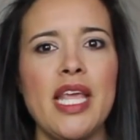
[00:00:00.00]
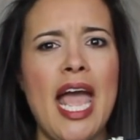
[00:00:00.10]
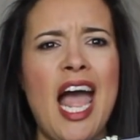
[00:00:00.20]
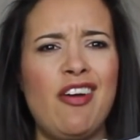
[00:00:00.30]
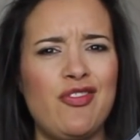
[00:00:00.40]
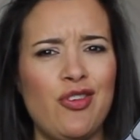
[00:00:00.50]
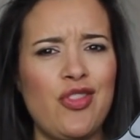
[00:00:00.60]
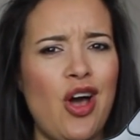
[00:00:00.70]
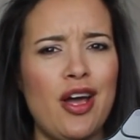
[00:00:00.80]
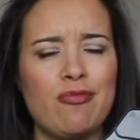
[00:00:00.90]

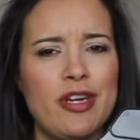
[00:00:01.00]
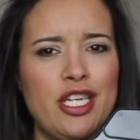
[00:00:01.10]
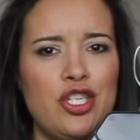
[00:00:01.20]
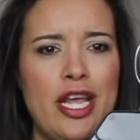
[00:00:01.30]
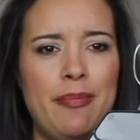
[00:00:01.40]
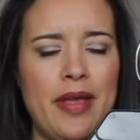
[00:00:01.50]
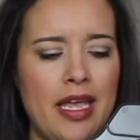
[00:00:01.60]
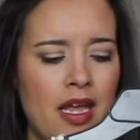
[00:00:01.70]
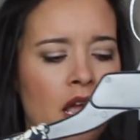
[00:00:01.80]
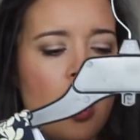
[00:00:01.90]
afterthought
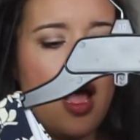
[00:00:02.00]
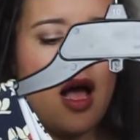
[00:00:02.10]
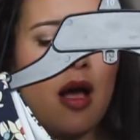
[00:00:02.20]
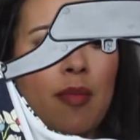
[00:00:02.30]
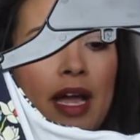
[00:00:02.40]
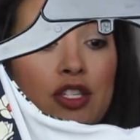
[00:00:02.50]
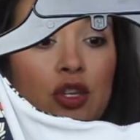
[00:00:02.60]
reshaping. Um, I